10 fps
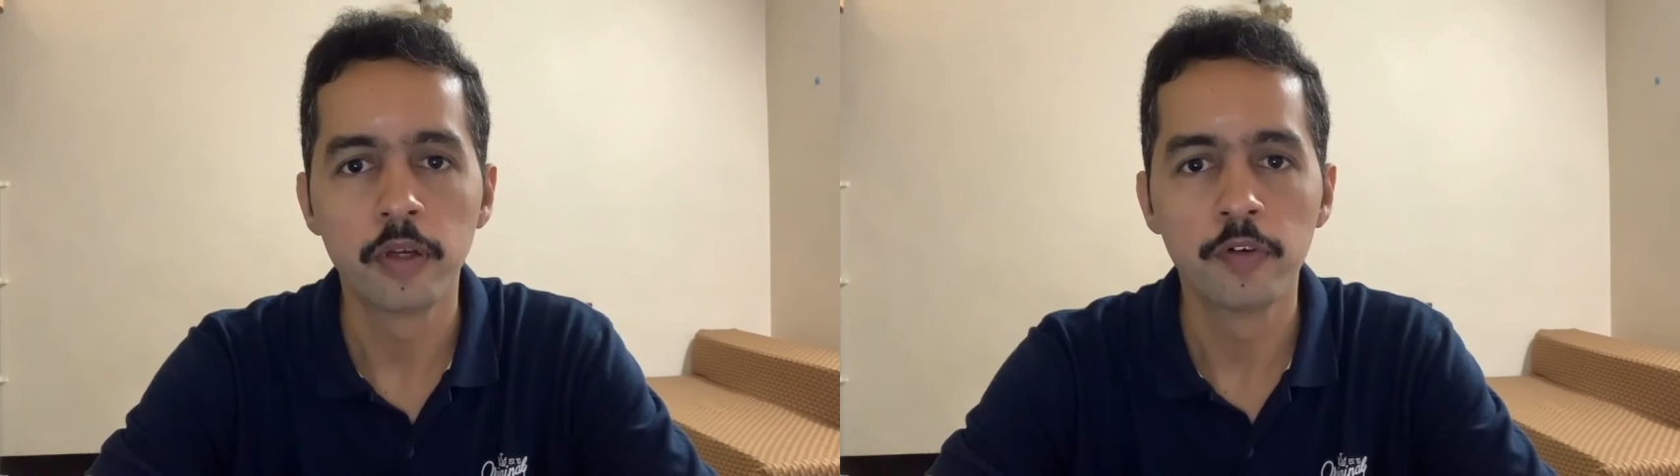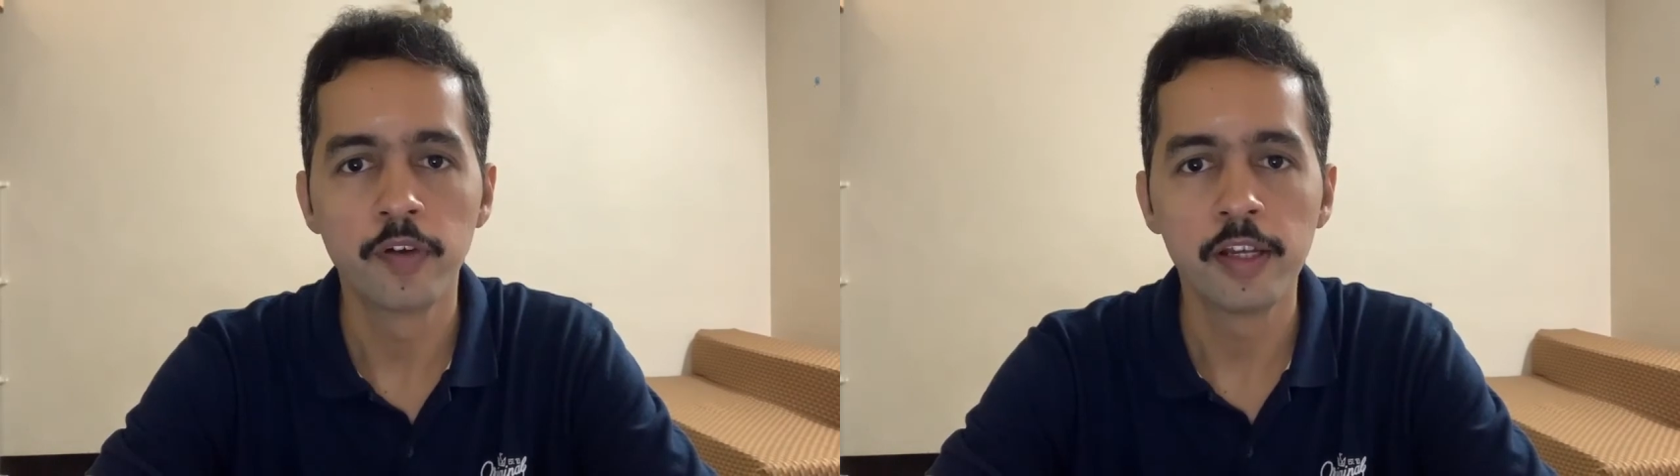
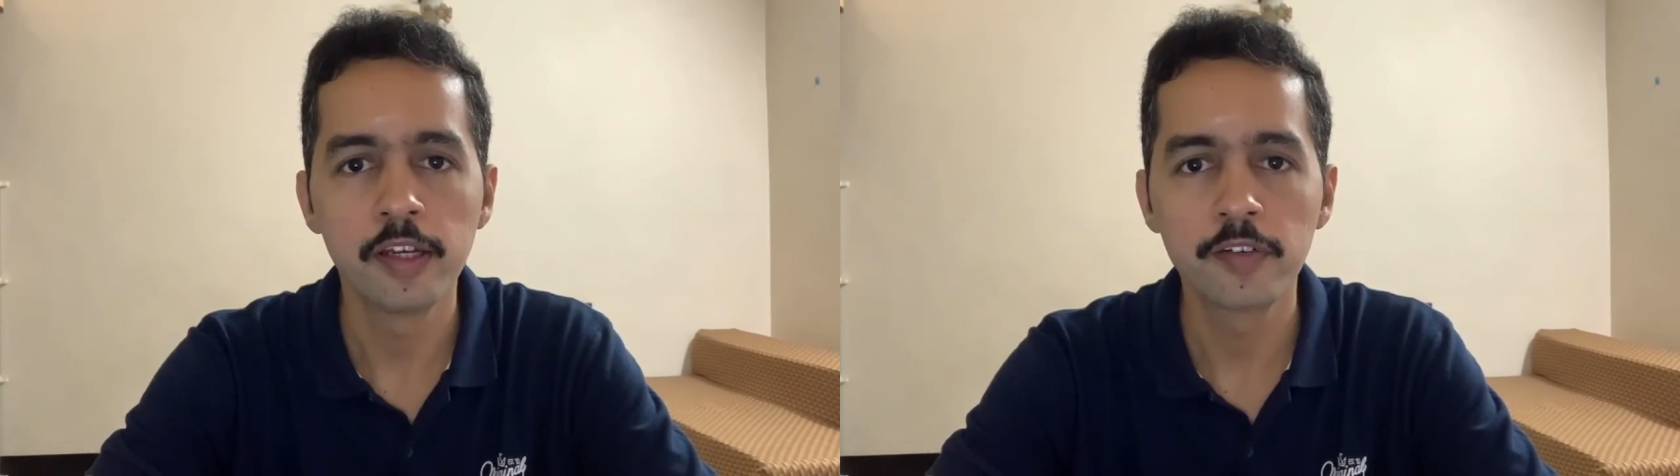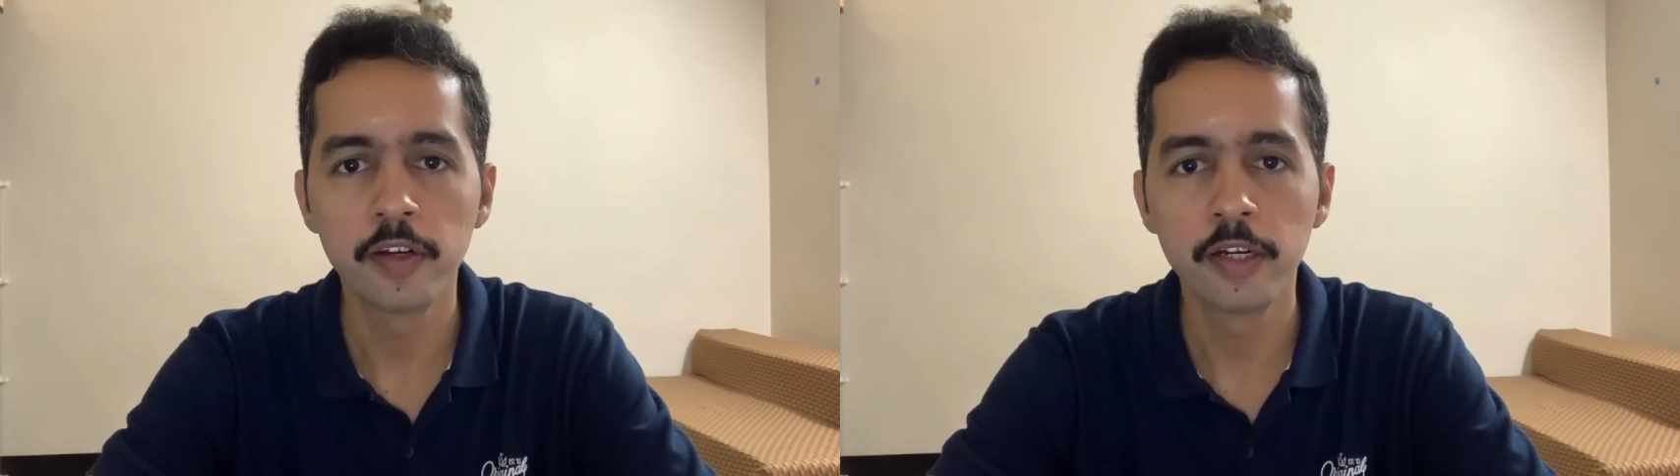fairly
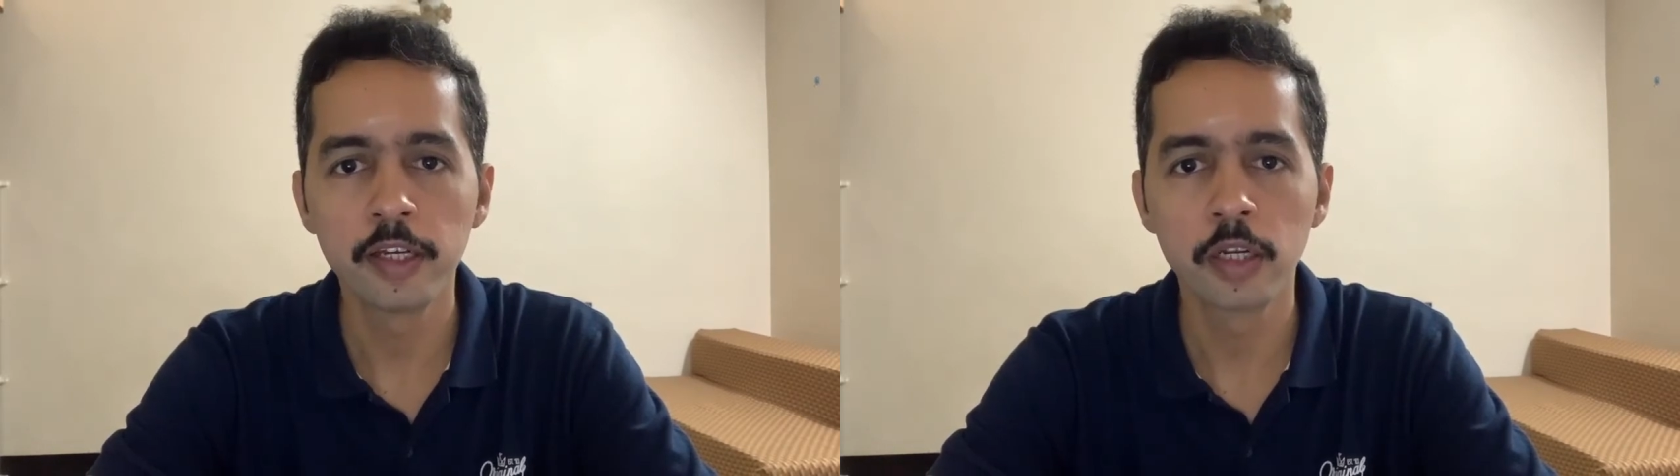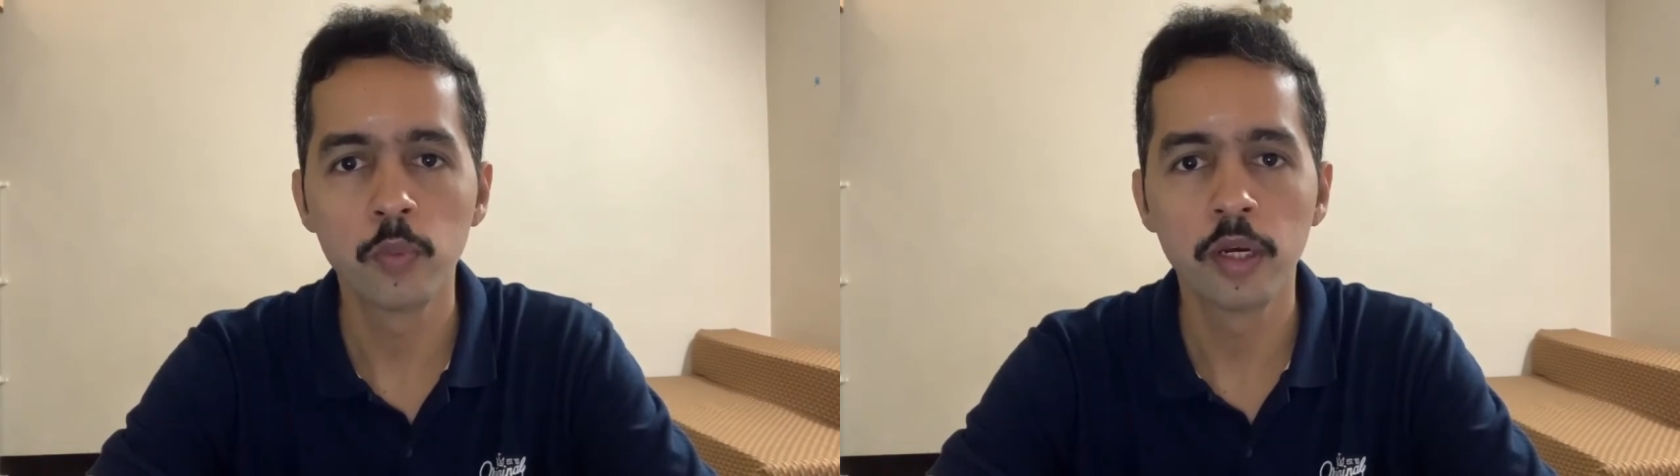exciting
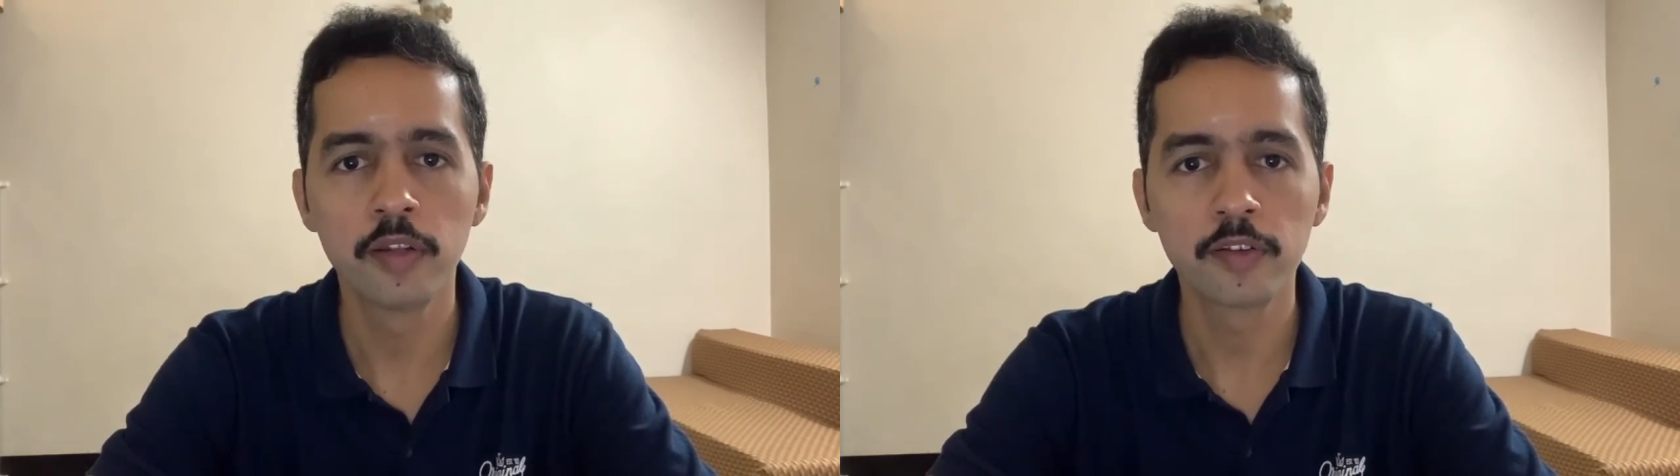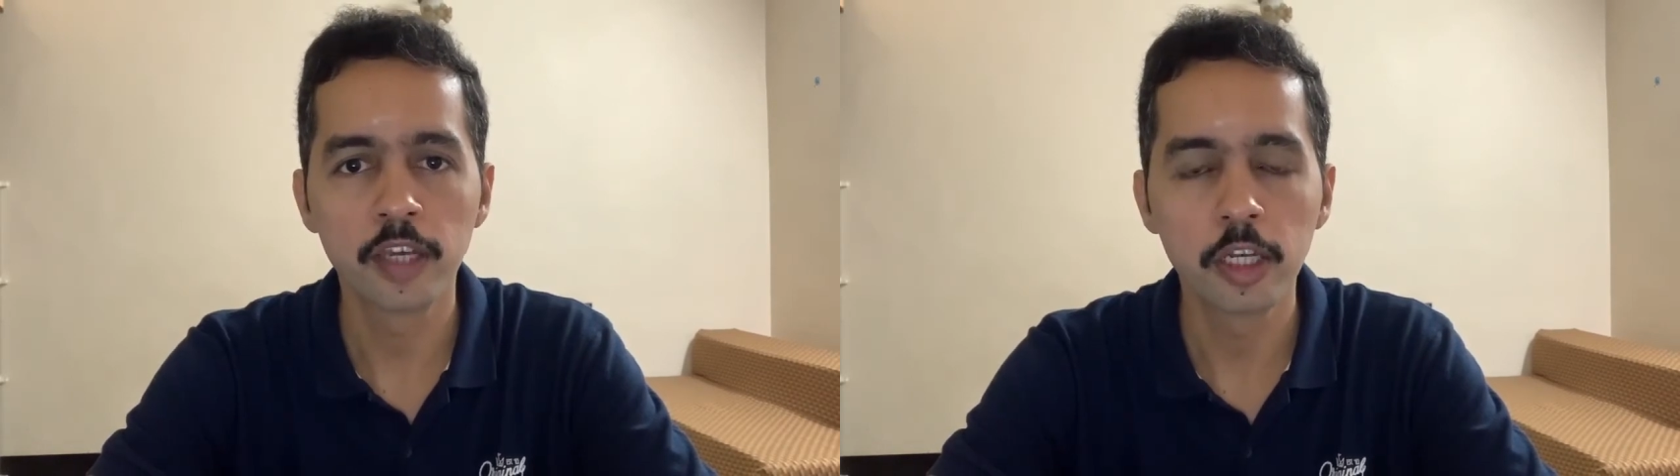and where the
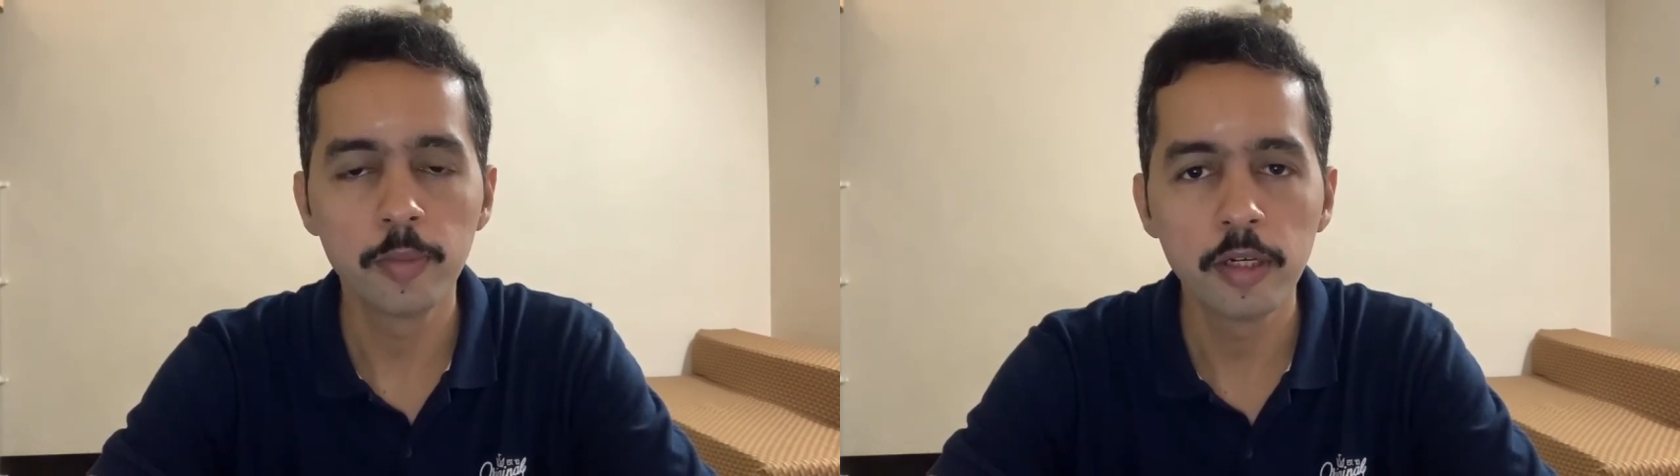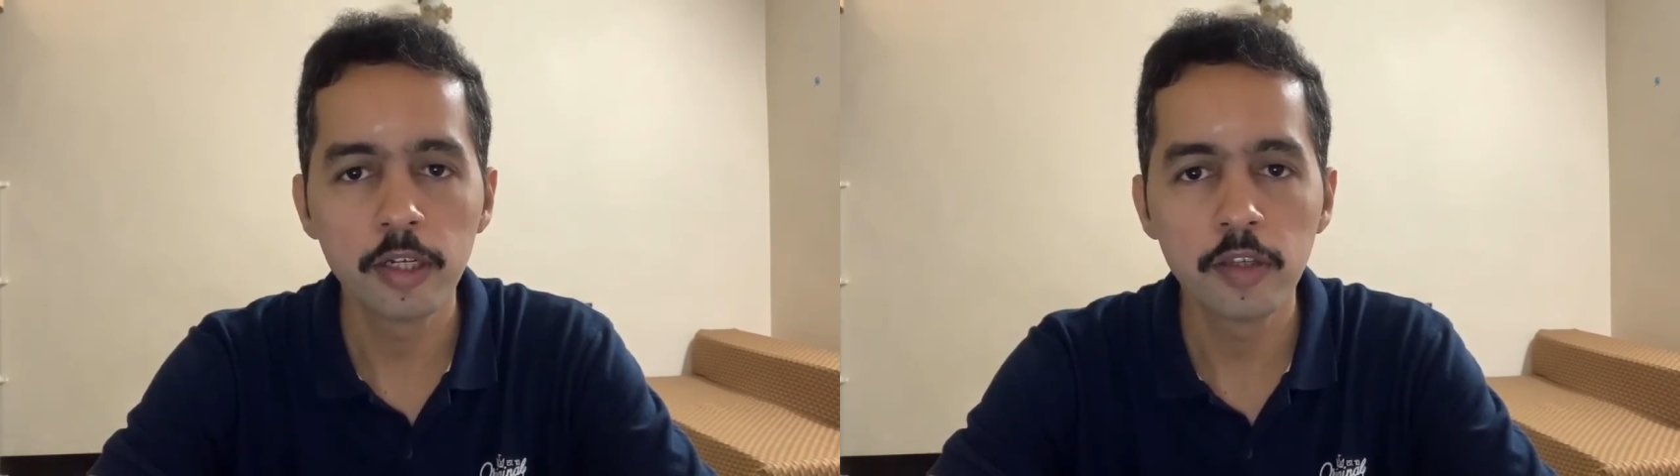
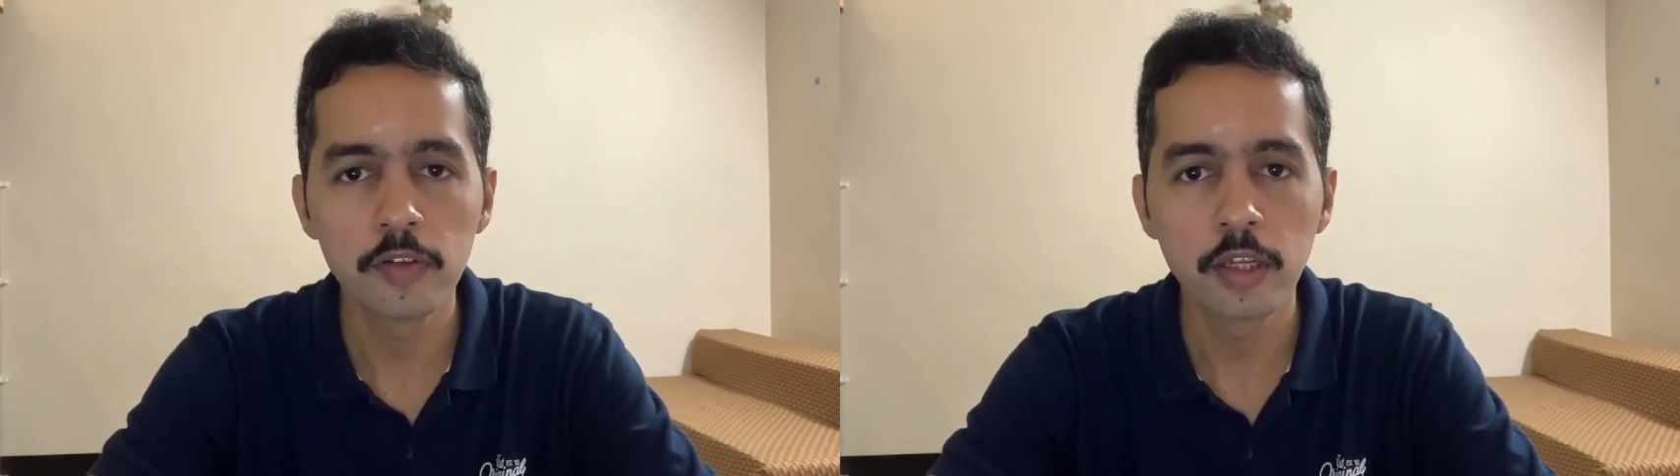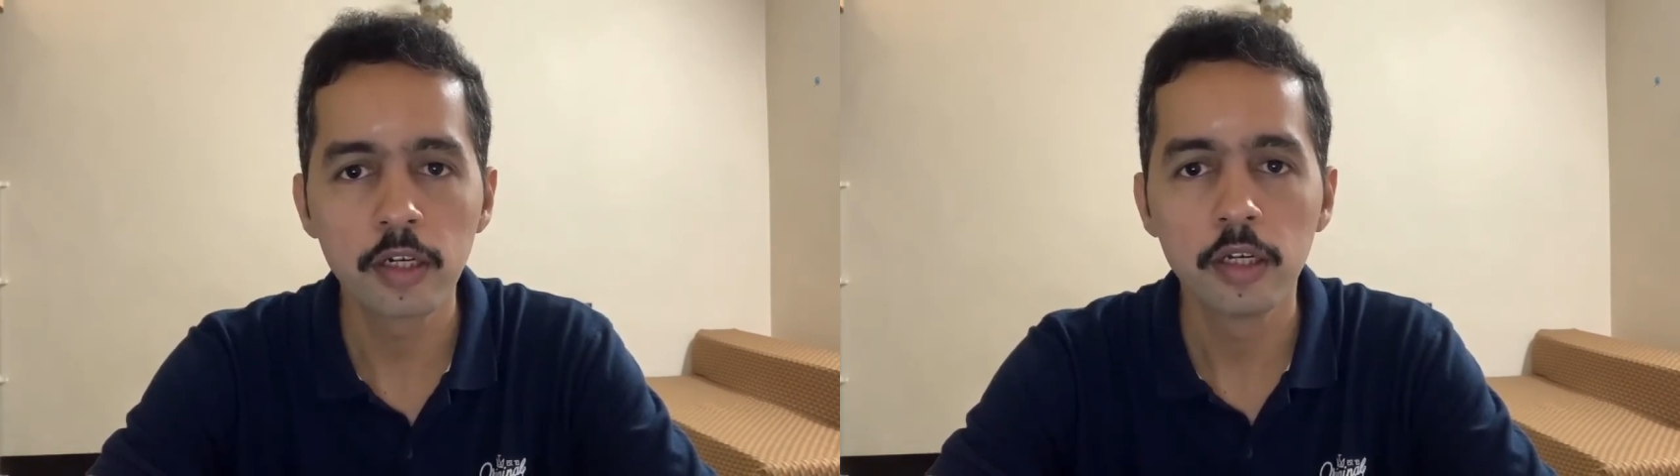scalability is
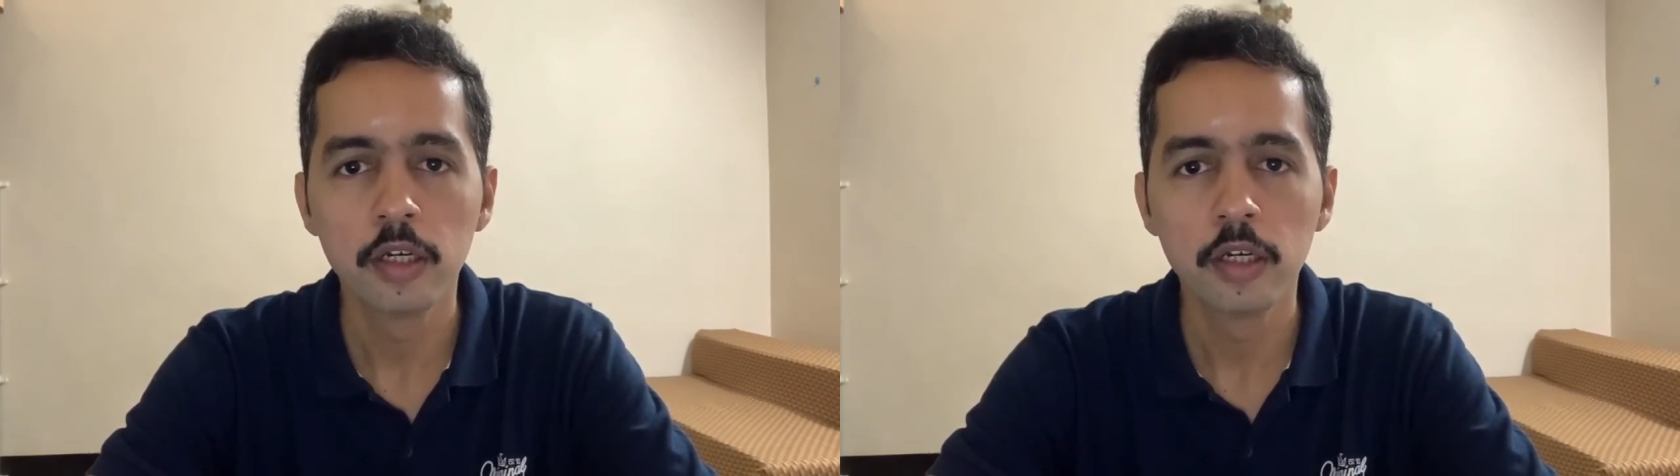there.